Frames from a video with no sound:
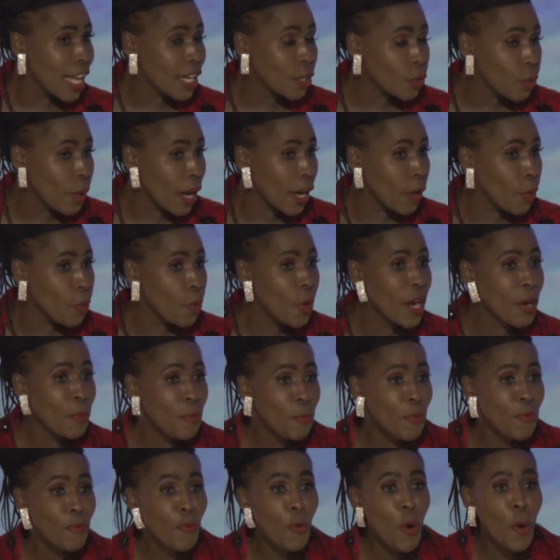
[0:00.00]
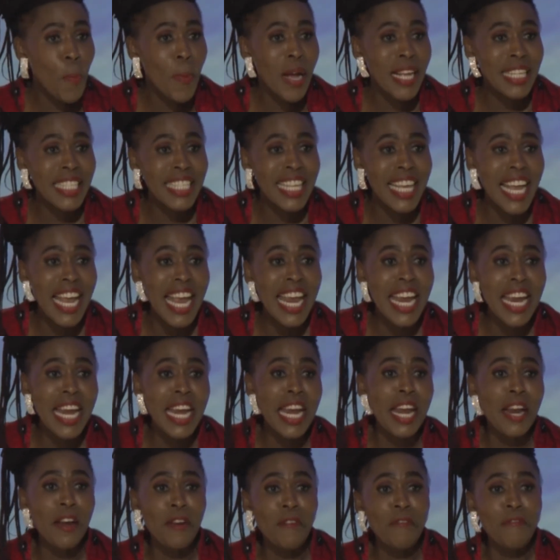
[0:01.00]
that we, are, we, we must,
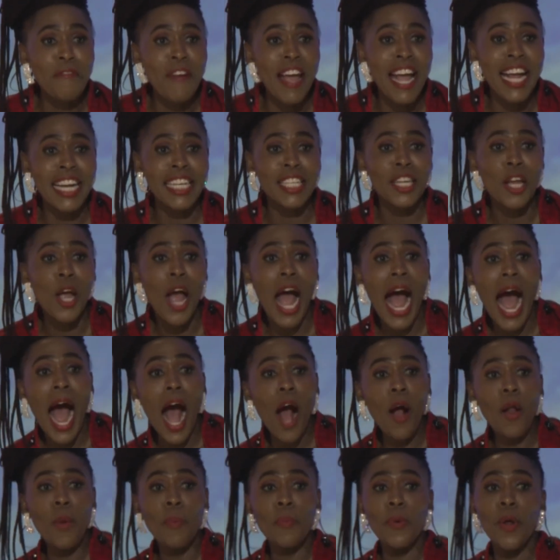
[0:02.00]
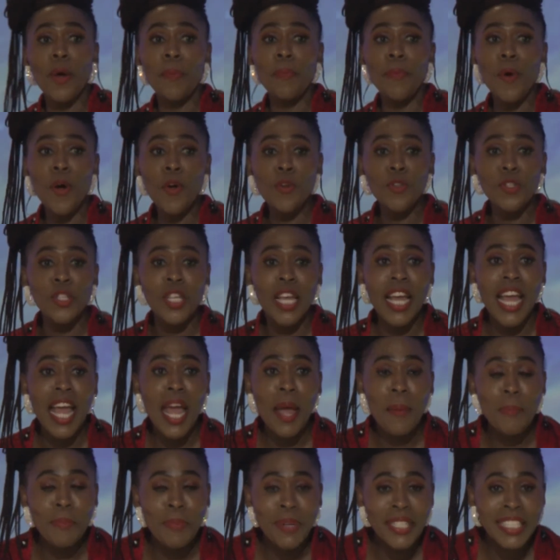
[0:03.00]
in fact, I'll propose
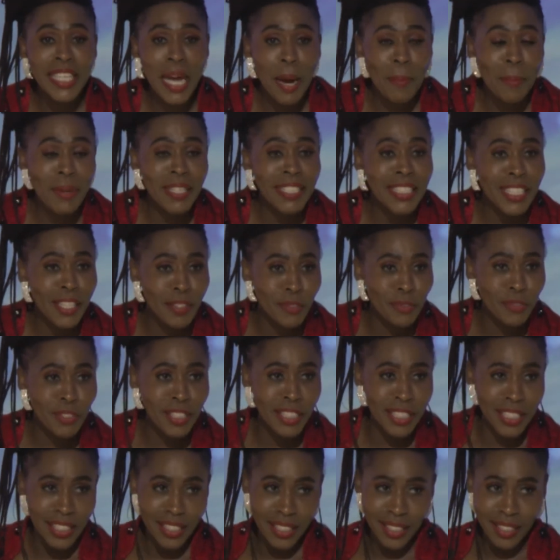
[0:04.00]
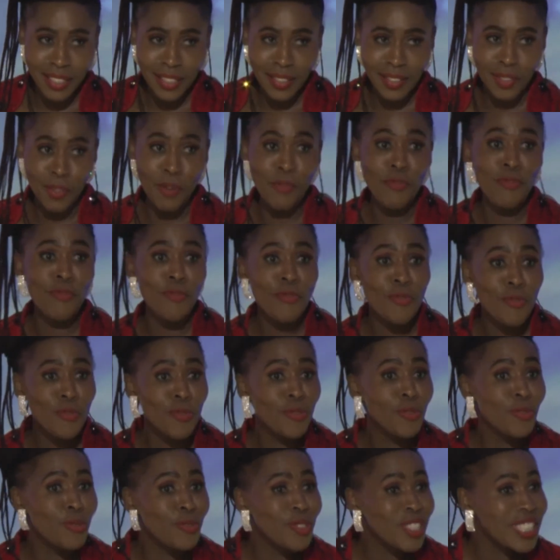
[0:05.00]
a pyjama service ngifuna ukubona
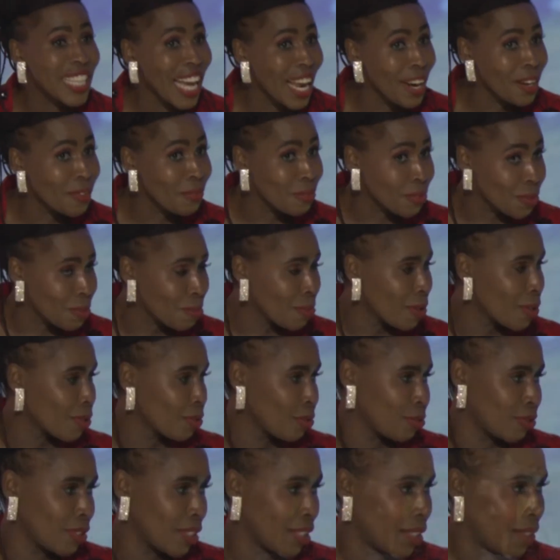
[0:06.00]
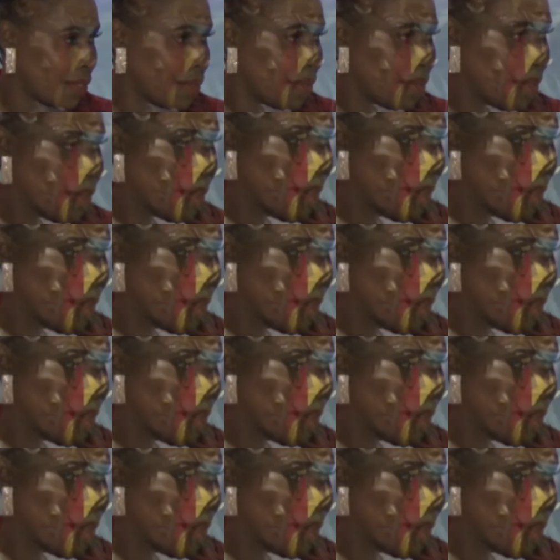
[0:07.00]
ukuthi kahle